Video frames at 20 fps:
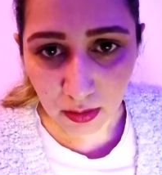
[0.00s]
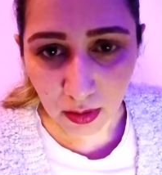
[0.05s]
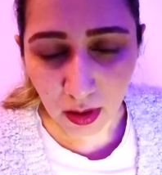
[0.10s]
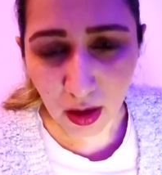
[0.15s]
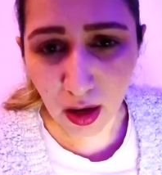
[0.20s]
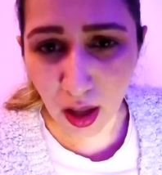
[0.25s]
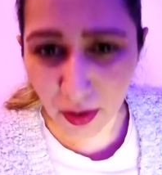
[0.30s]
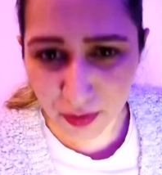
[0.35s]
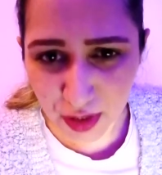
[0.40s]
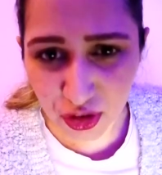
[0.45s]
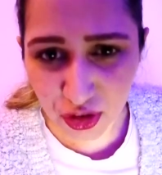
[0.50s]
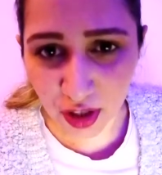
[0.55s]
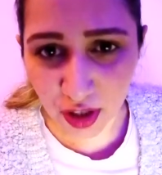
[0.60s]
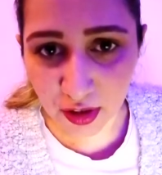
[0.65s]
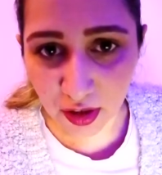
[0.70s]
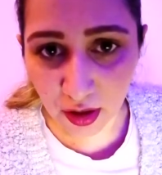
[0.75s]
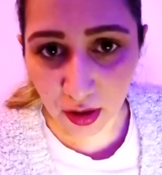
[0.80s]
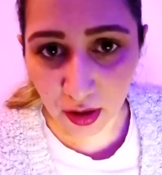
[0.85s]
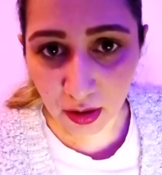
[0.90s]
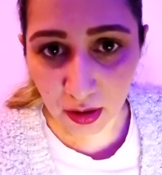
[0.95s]
Love each
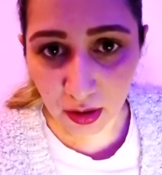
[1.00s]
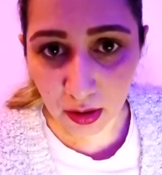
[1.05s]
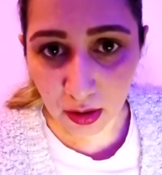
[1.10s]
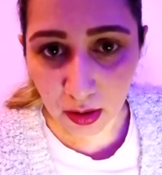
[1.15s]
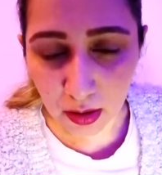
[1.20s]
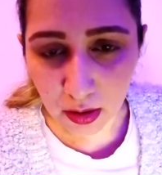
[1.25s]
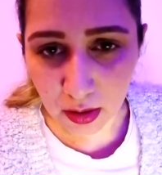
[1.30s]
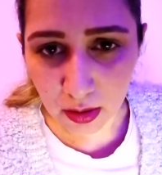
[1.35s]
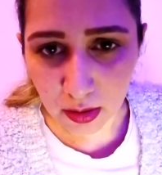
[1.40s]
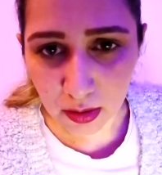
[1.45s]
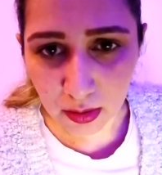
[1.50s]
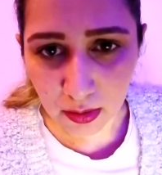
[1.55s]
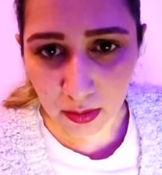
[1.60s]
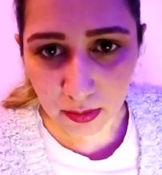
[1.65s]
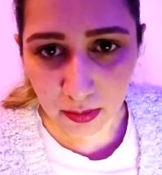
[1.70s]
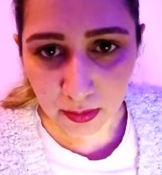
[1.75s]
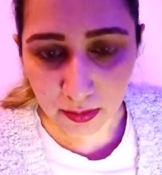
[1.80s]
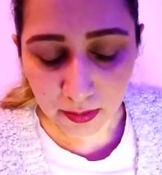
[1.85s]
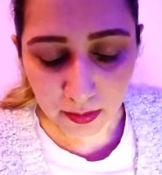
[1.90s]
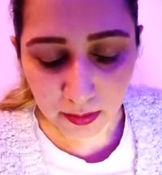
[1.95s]
other.
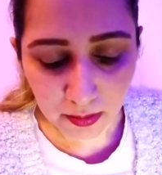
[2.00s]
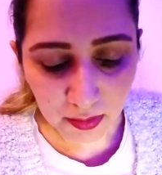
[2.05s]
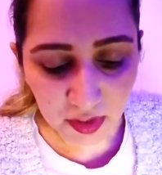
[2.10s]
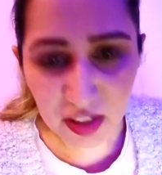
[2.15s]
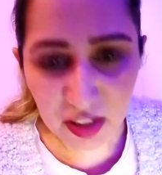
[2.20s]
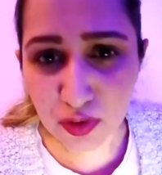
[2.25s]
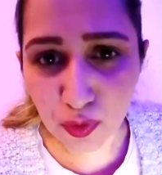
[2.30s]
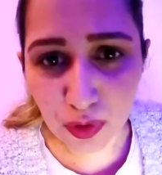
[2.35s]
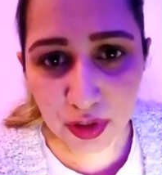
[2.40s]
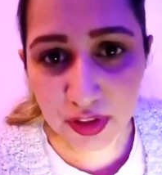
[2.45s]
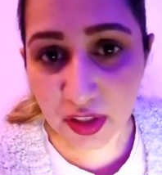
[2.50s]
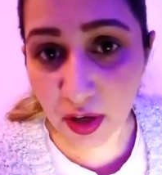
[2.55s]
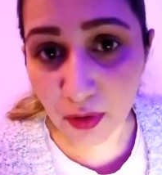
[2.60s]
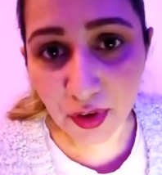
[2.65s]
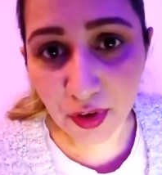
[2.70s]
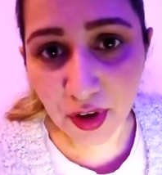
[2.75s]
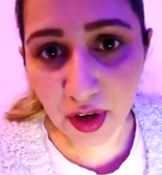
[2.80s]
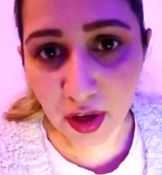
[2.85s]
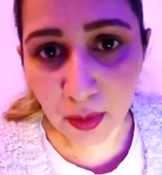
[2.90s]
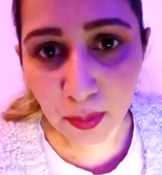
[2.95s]
These words are
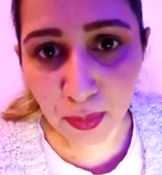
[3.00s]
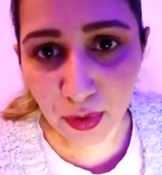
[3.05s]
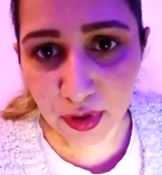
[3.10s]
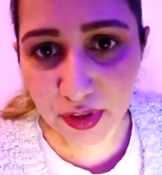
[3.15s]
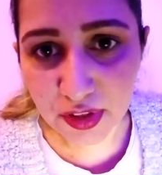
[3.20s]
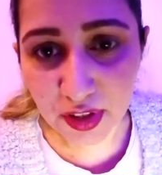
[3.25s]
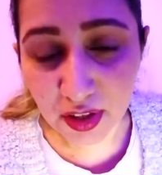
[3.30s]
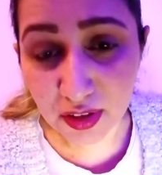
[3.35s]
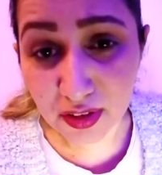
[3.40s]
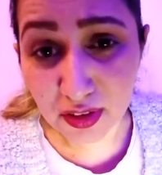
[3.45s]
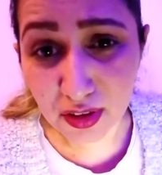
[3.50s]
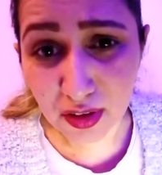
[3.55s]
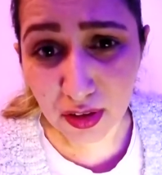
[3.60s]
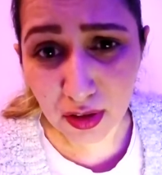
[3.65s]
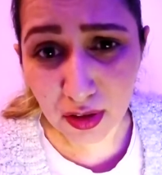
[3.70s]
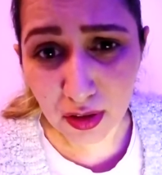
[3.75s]
very important.